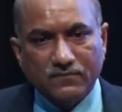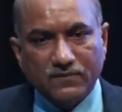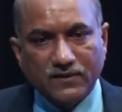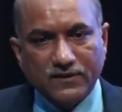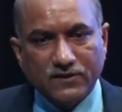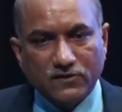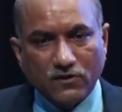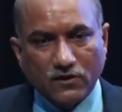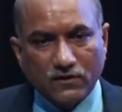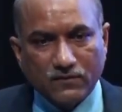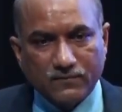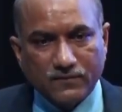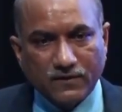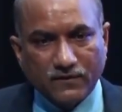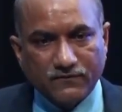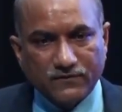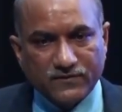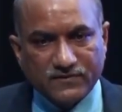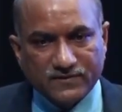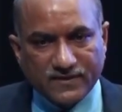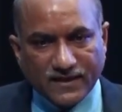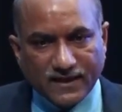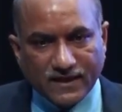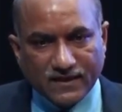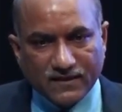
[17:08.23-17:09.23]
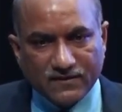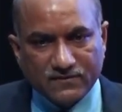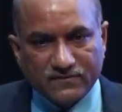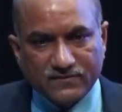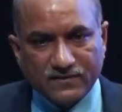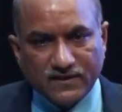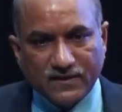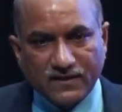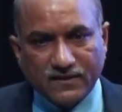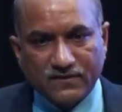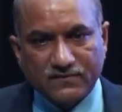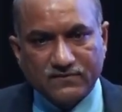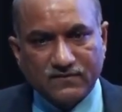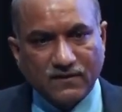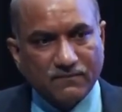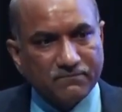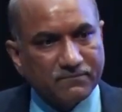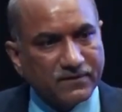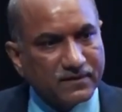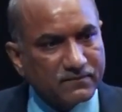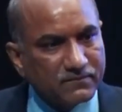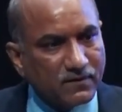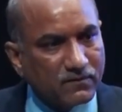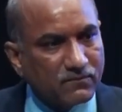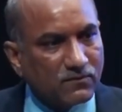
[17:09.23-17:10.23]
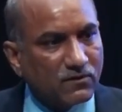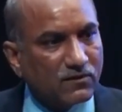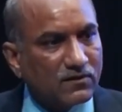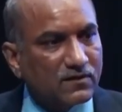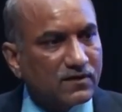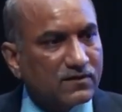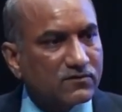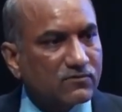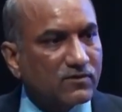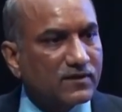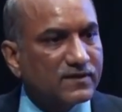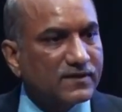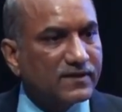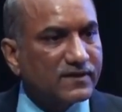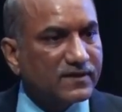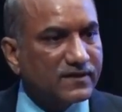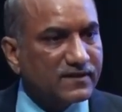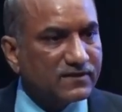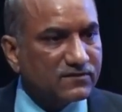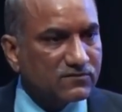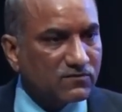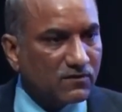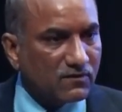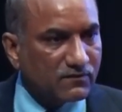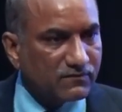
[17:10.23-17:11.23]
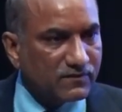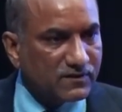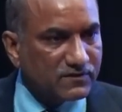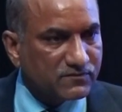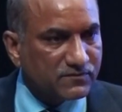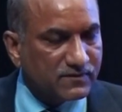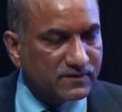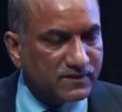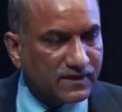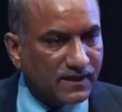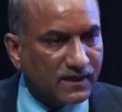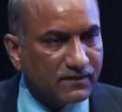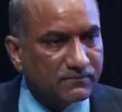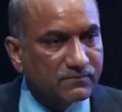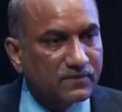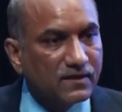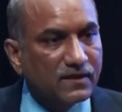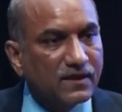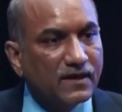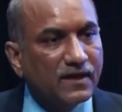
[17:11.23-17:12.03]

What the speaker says: economy of scale is there, some minimum order quantity is always with them.